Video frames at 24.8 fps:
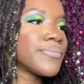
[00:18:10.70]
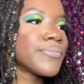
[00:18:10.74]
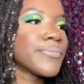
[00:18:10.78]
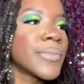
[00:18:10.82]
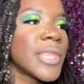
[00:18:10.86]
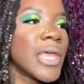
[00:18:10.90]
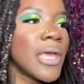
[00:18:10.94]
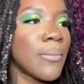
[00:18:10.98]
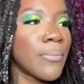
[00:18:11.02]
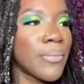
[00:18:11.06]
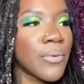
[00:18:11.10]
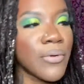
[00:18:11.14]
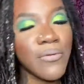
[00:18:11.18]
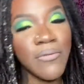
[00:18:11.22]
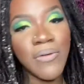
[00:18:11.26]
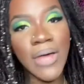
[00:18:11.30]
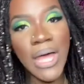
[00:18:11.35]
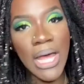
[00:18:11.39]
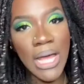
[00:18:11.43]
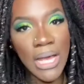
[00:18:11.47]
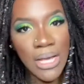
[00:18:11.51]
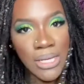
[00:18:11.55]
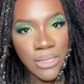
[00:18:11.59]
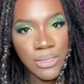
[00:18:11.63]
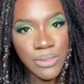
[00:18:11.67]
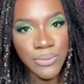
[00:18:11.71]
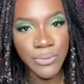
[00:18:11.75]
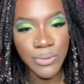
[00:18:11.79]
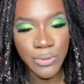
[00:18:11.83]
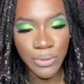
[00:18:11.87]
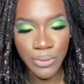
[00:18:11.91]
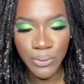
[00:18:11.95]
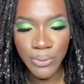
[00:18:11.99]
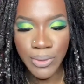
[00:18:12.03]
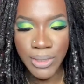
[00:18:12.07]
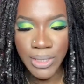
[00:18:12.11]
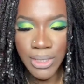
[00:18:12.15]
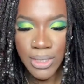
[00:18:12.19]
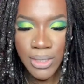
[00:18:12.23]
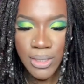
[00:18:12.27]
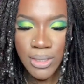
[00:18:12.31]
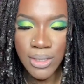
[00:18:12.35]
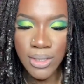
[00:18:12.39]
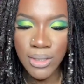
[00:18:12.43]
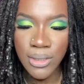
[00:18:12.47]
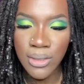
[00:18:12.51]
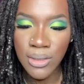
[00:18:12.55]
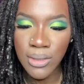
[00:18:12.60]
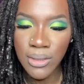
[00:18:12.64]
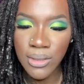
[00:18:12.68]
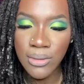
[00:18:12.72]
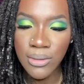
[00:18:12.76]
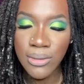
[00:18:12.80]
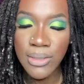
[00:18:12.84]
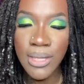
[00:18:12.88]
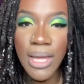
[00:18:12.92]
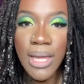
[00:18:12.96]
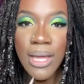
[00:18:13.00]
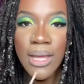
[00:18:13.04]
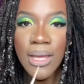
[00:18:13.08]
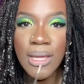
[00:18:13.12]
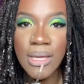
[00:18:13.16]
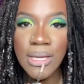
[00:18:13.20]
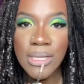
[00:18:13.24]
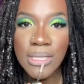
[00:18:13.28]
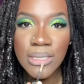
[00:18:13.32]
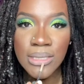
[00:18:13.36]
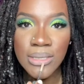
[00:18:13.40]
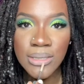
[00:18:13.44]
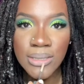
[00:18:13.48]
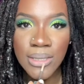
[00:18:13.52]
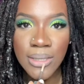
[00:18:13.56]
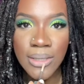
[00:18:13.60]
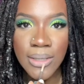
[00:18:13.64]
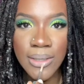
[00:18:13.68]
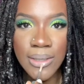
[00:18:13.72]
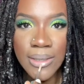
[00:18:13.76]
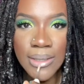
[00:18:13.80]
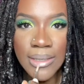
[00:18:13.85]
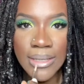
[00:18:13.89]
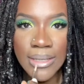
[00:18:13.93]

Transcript: Improvise real quick. Okay, so